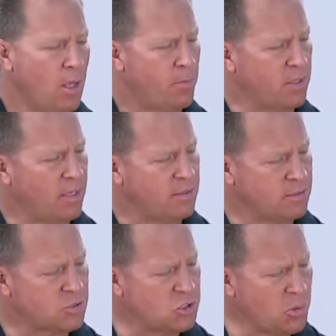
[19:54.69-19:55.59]
But like
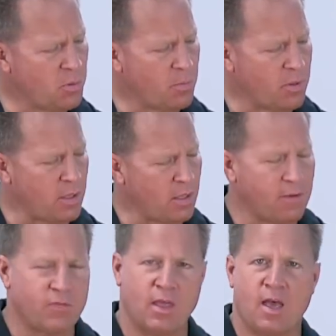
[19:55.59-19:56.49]
this Super Bee,
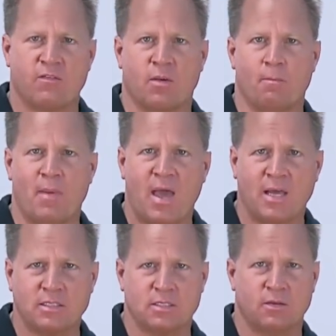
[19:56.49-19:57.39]
if they have a
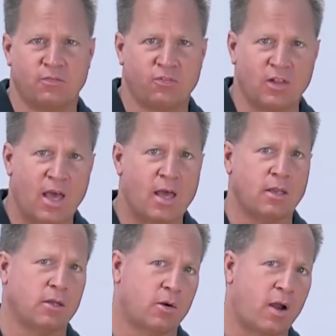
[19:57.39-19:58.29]
matte, flat
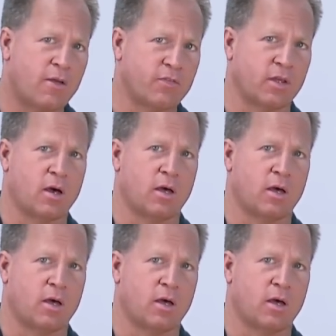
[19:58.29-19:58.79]
graphic